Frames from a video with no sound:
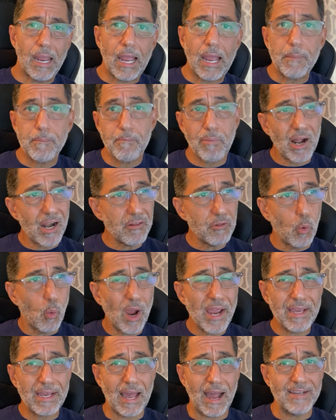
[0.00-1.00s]
And by the
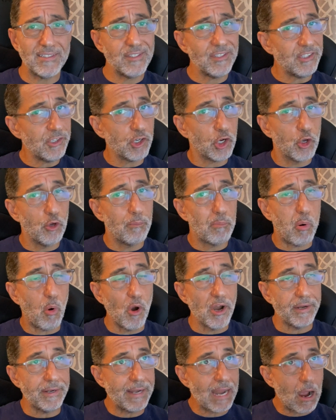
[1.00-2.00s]
way, guys, this is a good
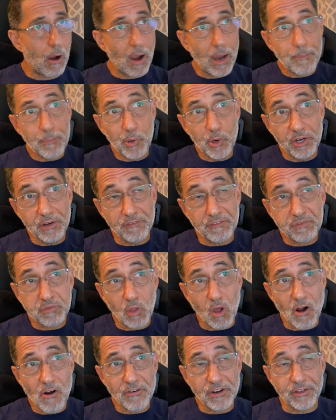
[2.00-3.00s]
point. Now, I put in
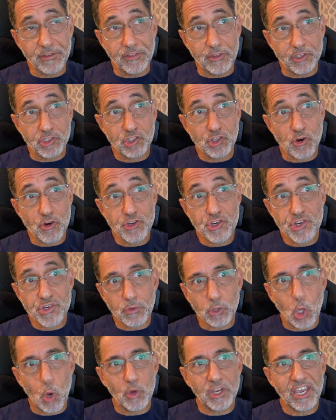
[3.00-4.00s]
Florida in the
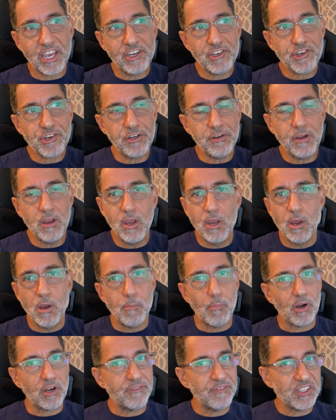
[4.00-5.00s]
search location,
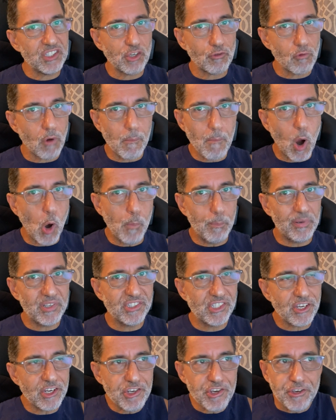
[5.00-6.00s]
but if it's a remote
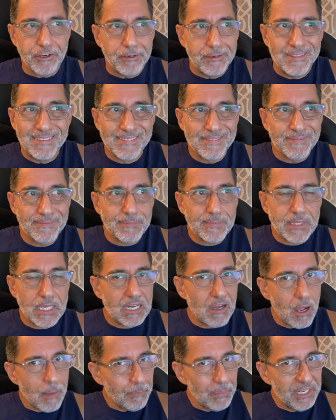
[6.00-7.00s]
position, the
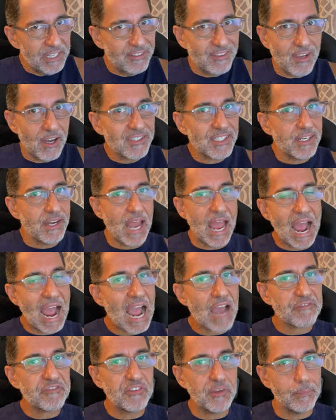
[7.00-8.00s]
company doesn't
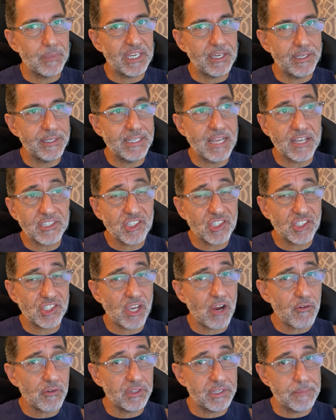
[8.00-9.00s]
have to be
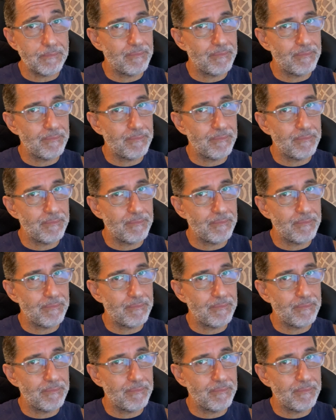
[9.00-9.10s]
necessarily